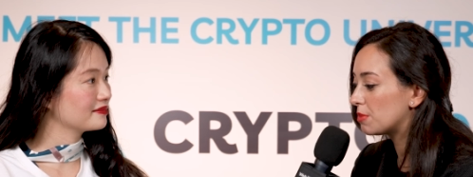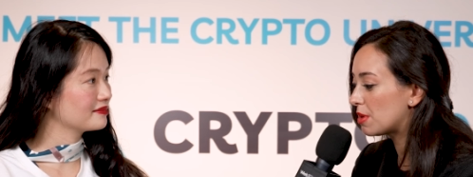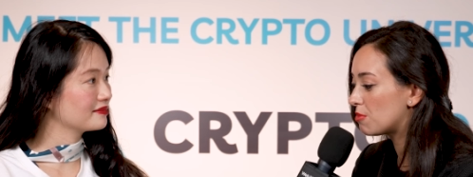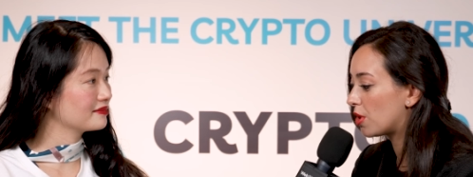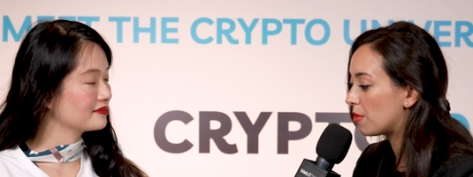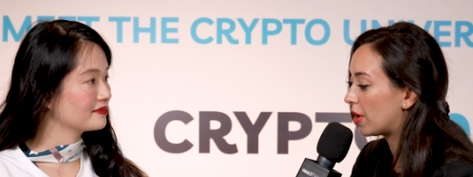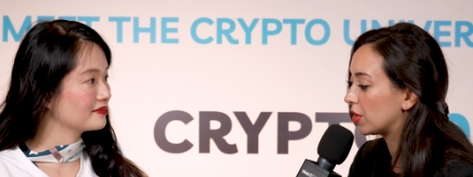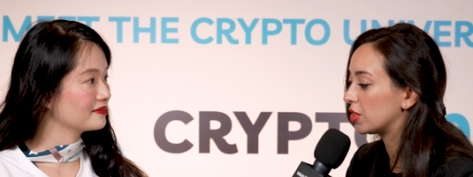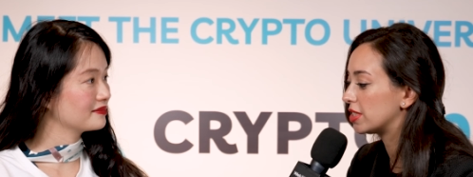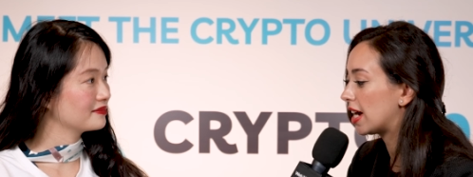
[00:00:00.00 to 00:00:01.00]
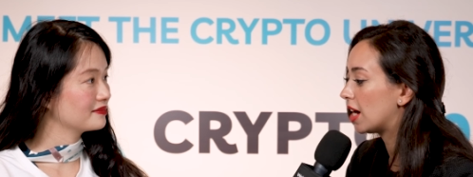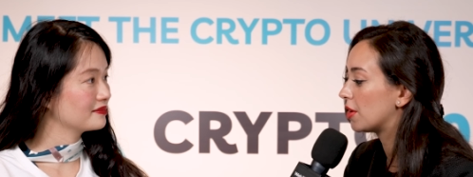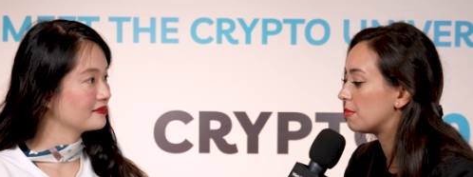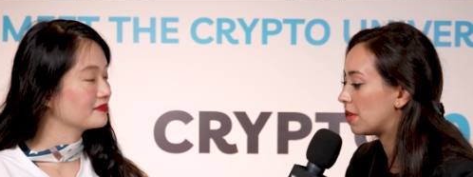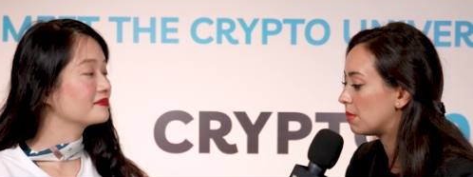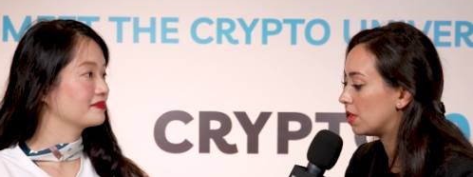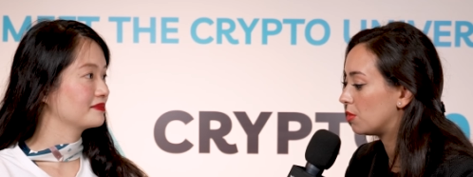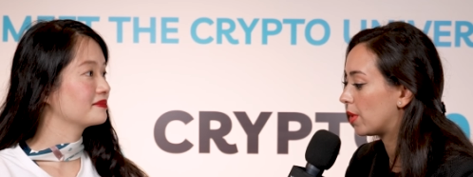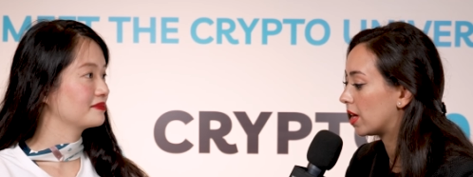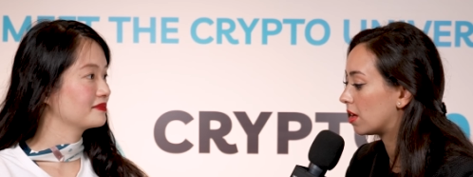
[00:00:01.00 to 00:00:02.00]
Speaker 1: a little bit more about your DAO and maybe
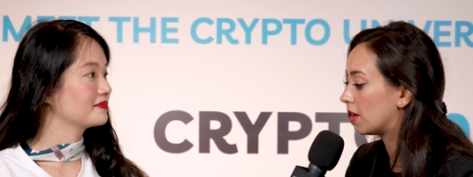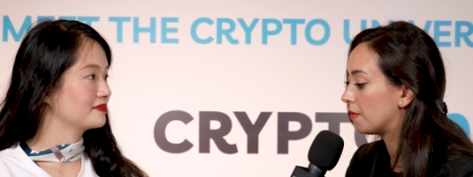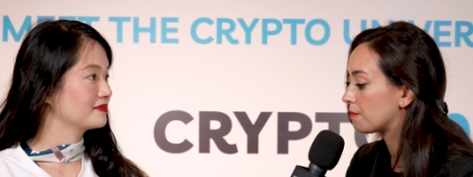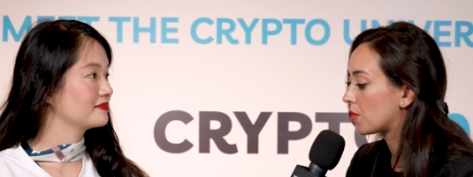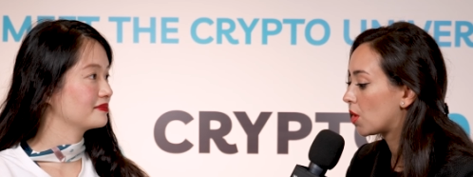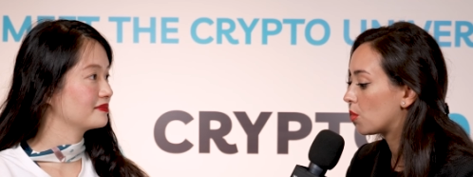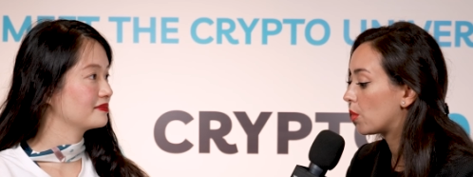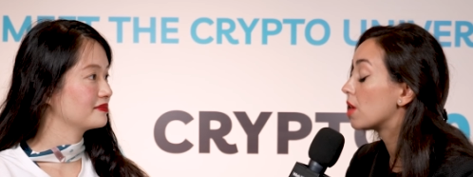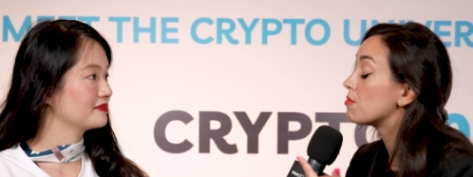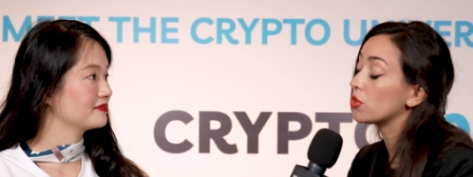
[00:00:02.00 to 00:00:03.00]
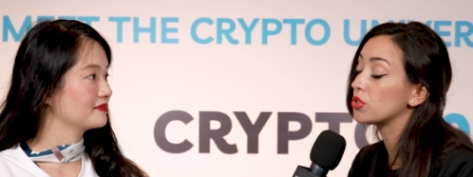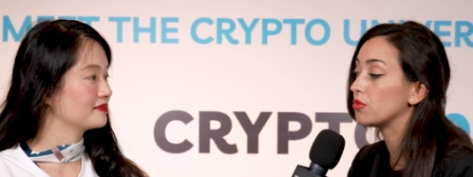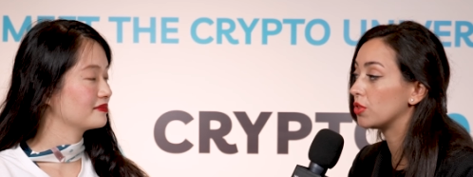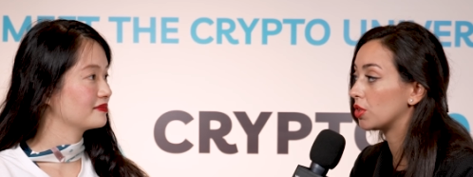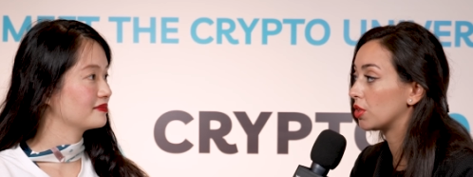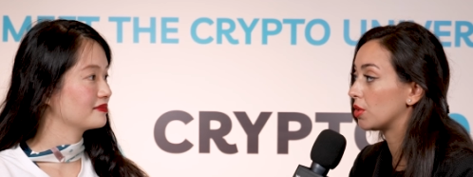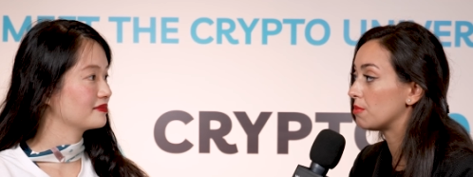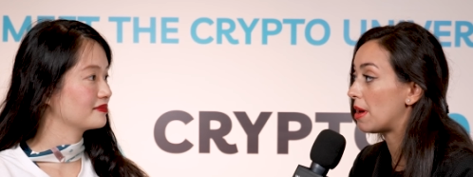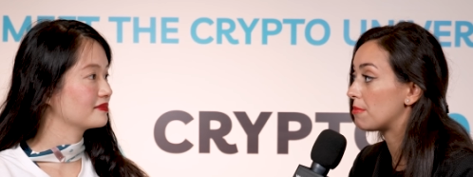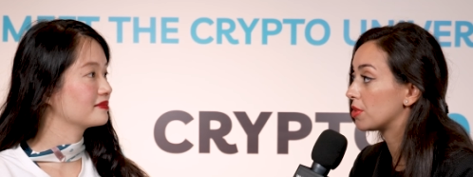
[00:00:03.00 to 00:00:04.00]
where, where most of your
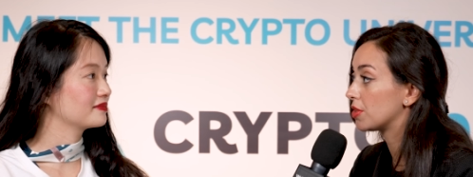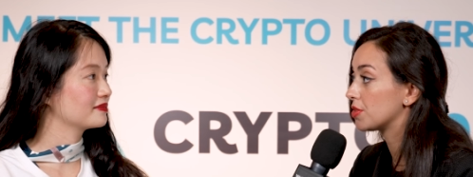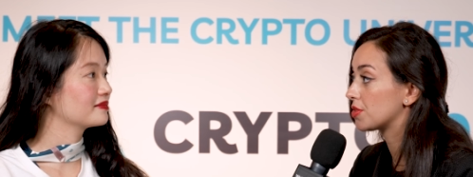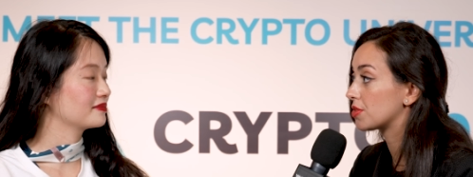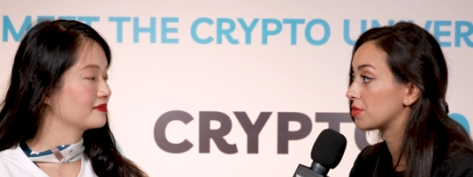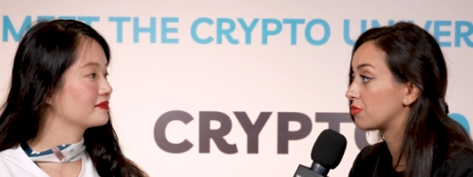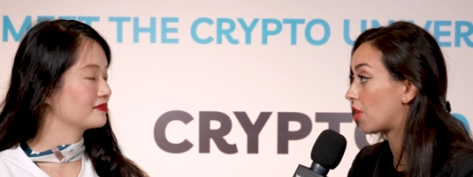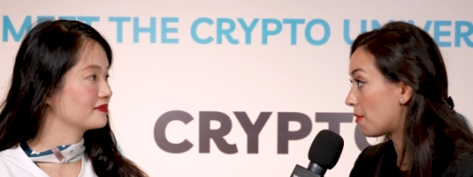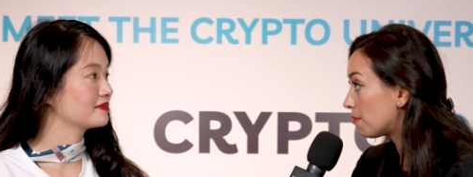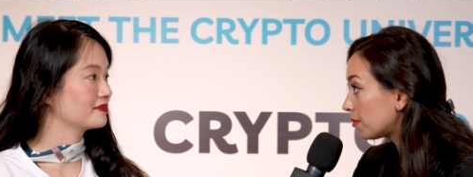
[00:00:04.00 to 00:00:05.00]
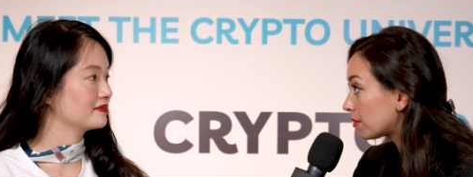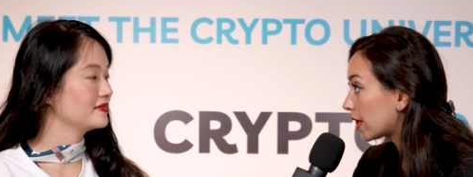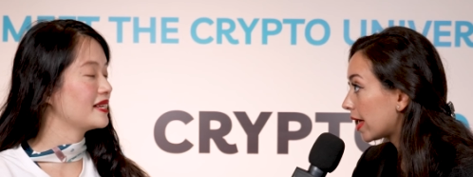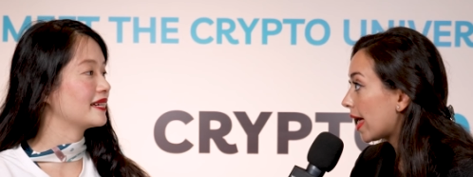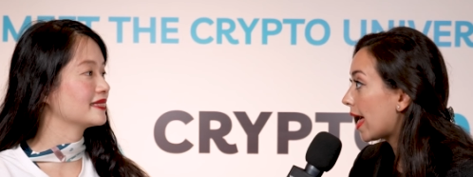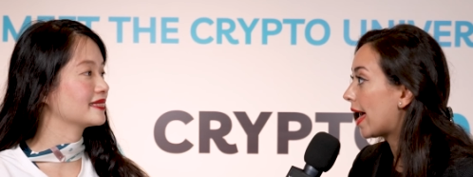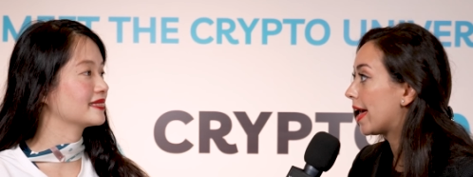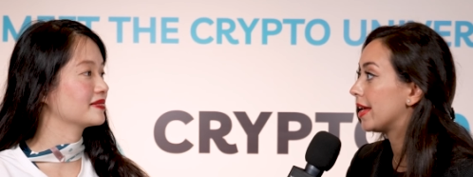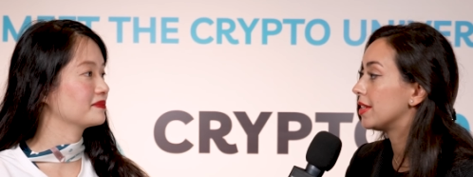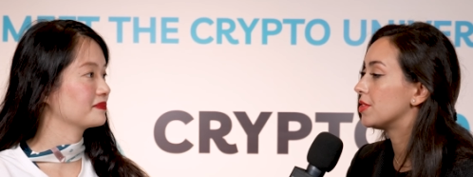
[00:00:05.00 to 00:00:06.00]
members from, yes,
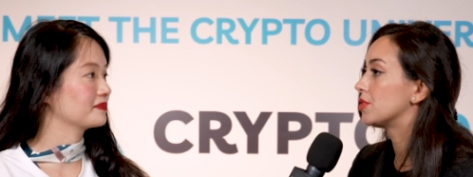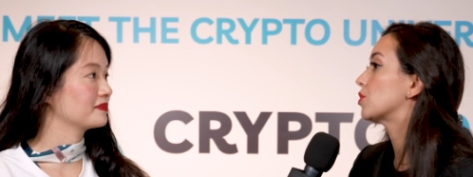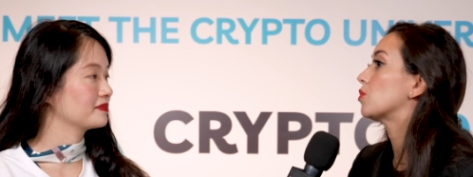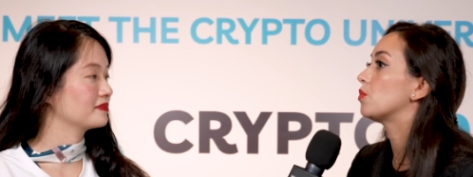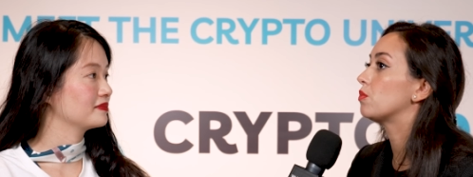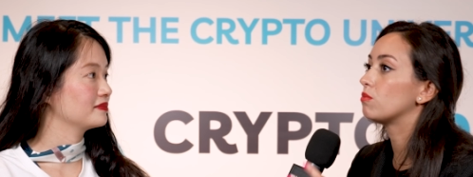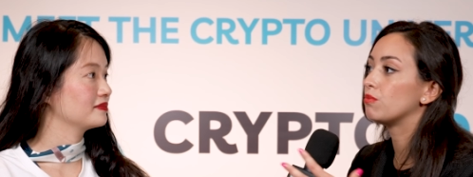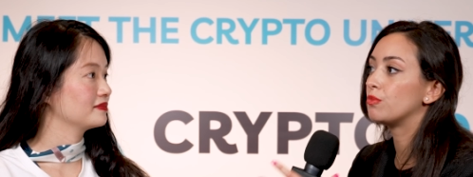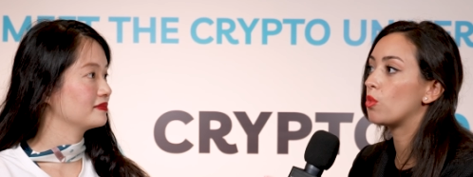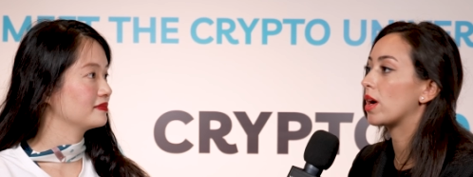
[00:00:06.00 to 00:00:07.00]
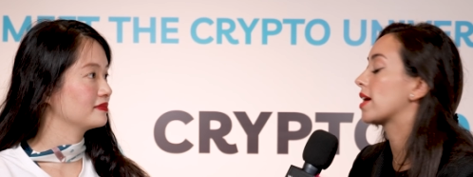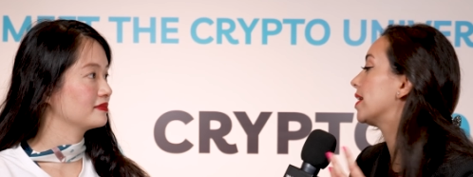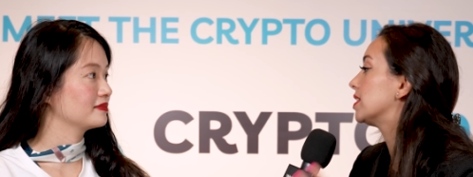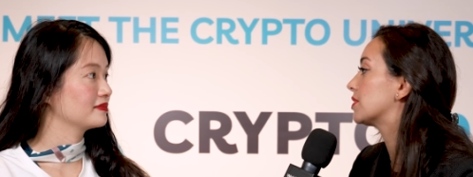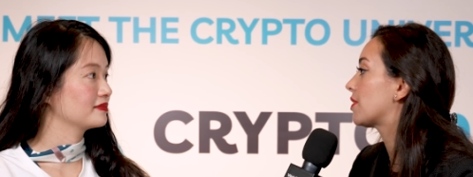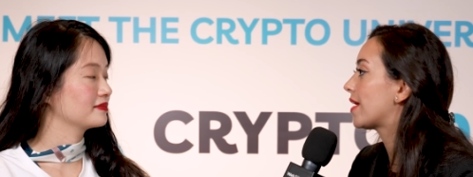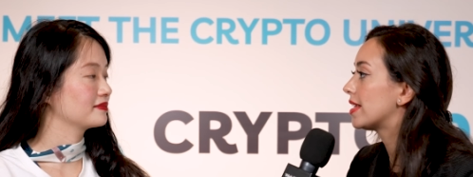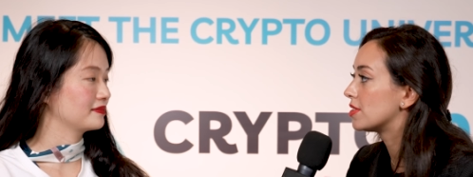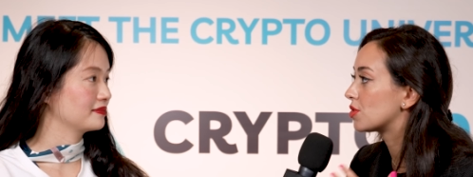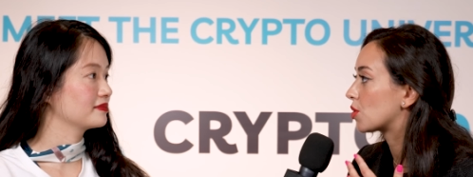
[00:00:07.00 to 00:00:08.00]
and what kinds of
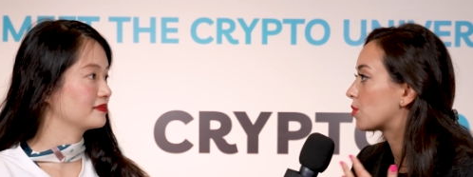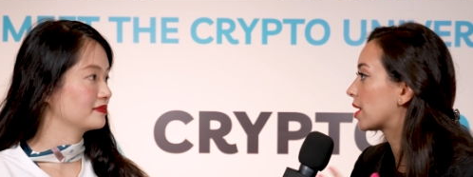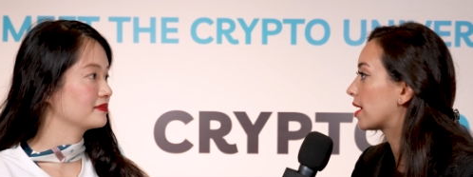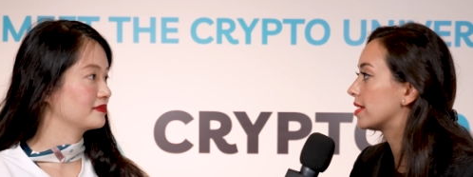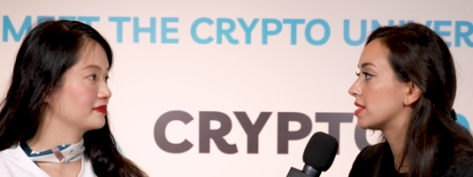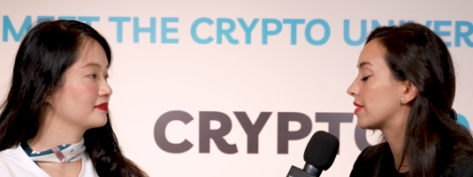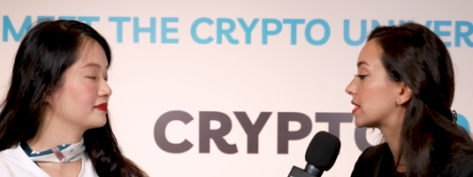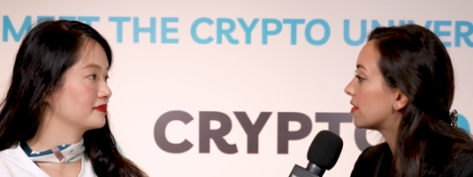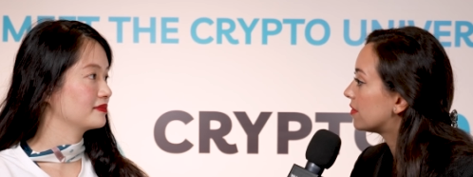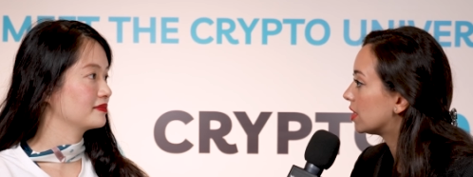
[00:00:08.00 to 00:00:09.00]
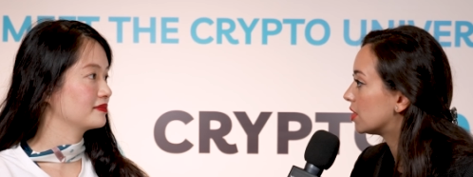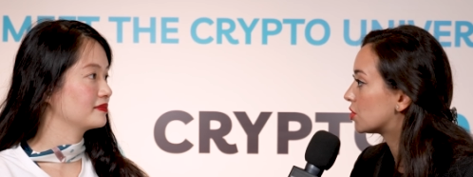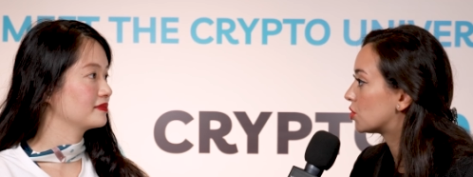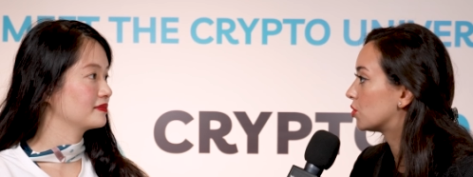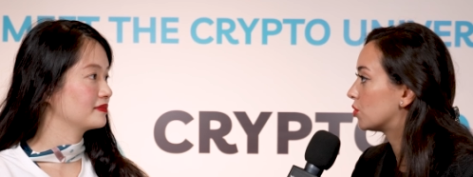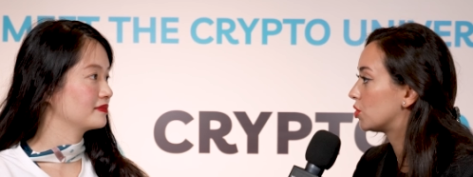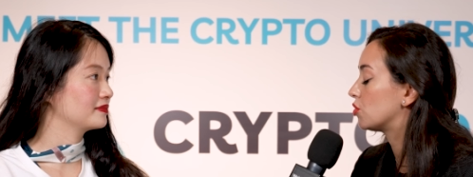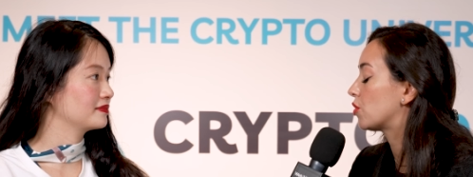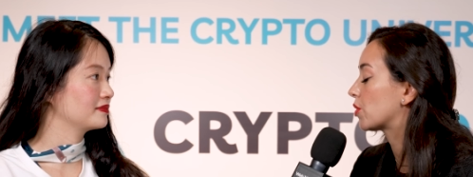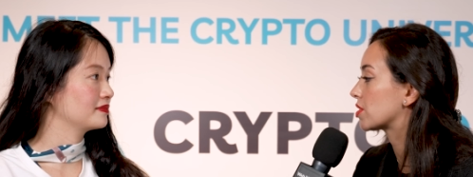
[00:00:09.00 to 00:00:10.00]
events or what kinds of activities do, do you
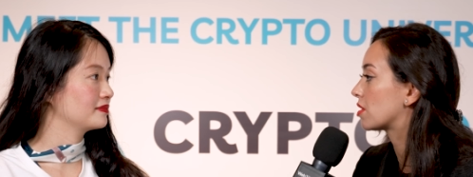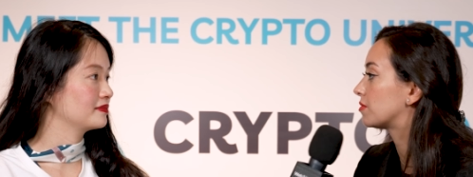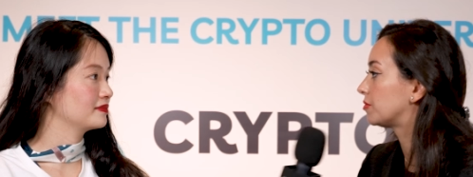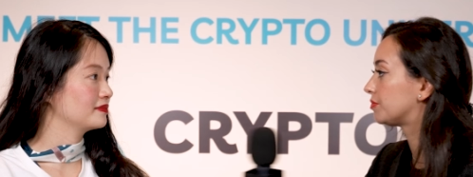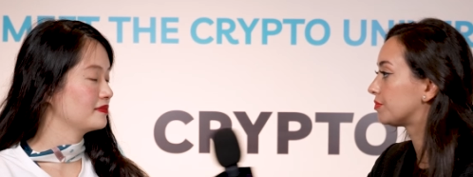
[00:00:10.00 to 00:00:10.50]
focus on?